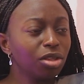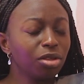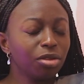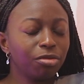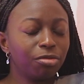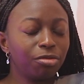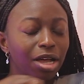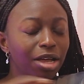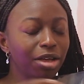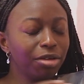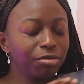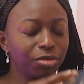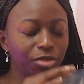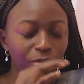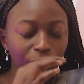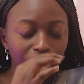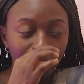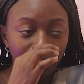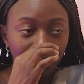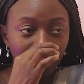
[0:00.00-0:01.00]
Five, From
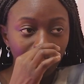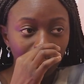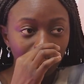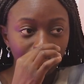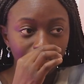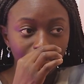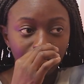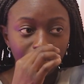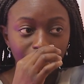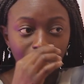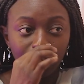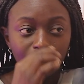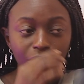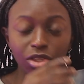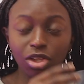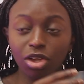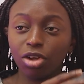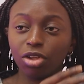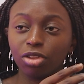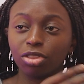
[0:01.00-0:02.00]
three, three to five. five?
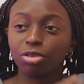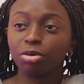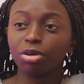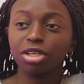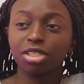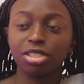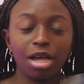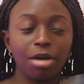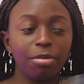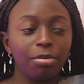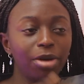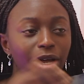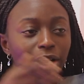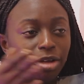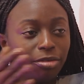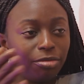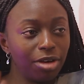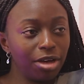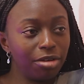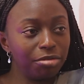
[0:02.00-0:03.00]
No, no, three is not bad.
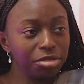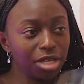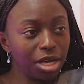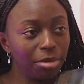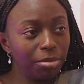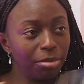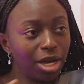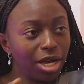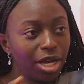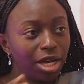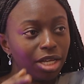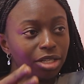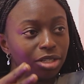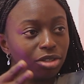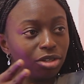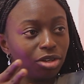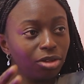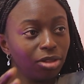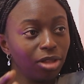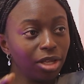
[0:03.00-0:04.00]
Five is not bad. You
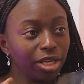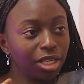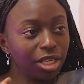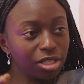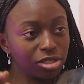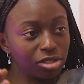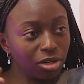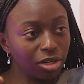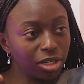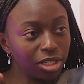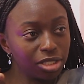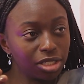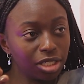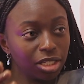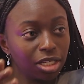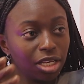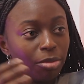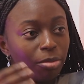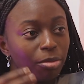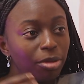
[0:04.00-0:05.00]
know, like, as long as, like...
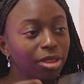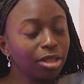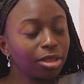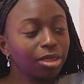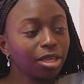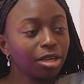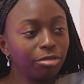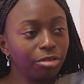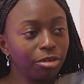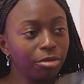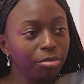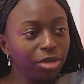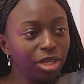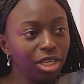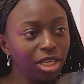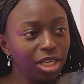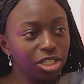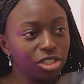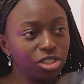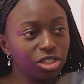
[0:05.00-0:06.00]
But the thing for me
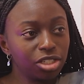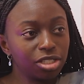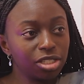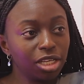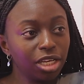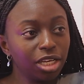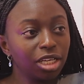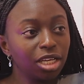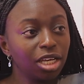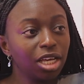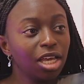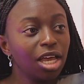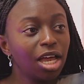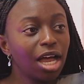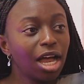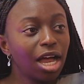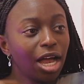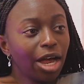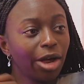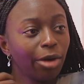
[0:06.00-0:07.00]
is just, like,
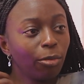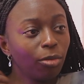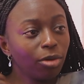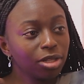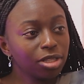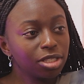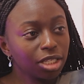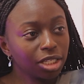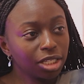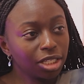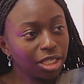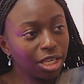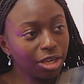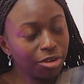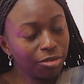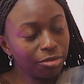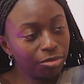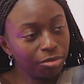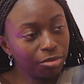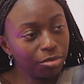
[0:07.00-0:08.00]
I want to
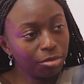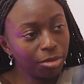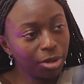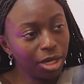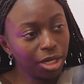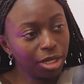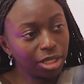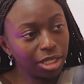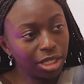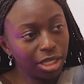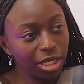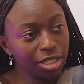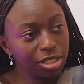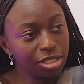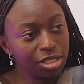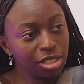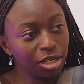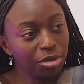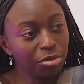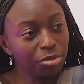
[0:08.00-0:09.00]
give my kids
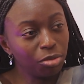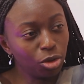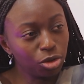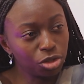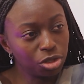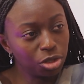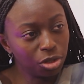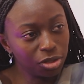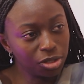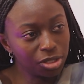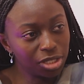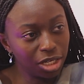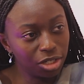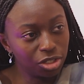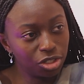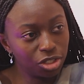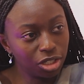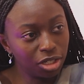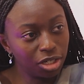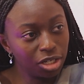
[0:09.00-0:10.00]
the emotional
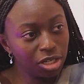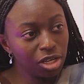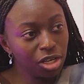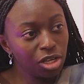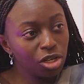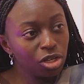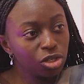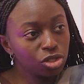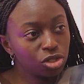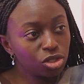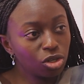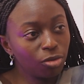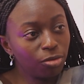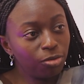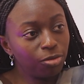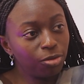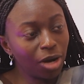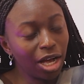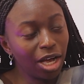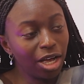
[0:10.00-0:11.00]
attention. Mm-hmm. So
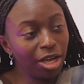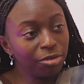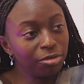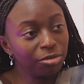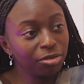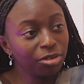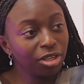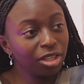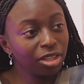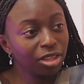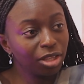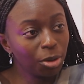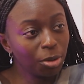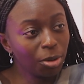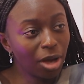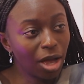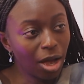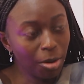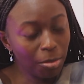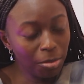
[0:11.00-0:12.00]
five The,
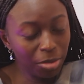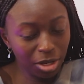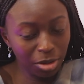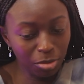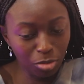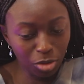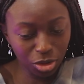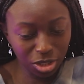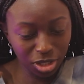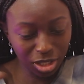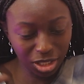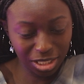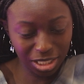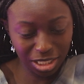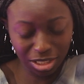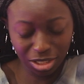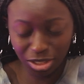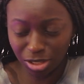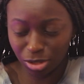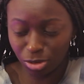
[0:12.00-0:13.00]
how many emotional
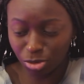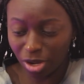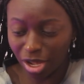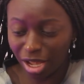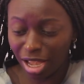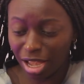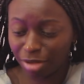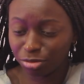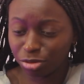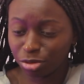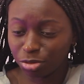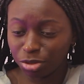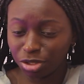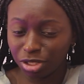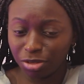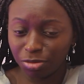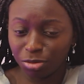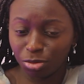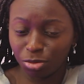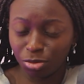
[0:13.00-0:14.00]
attention do I have to be
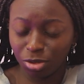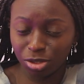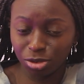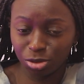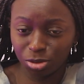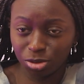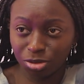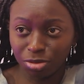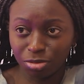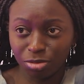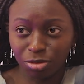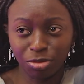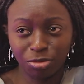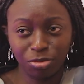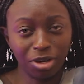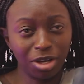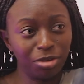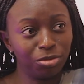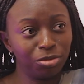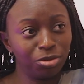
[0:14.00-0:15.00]
giving one, two, three, four,
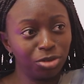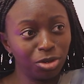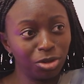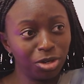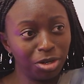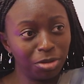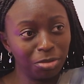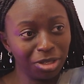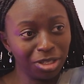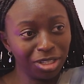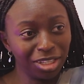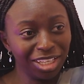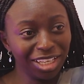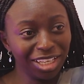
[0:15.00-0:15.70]
five? You know what I mean?